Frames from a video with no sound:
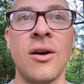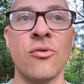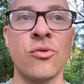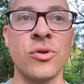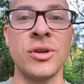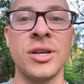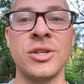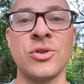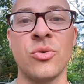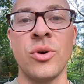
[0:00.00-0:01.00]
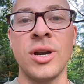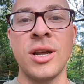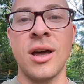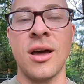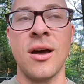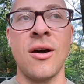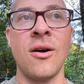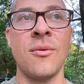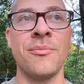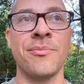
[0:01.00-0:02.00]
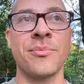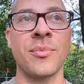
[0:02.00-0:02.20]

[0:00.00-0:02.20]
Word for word: I've really enjoyed um,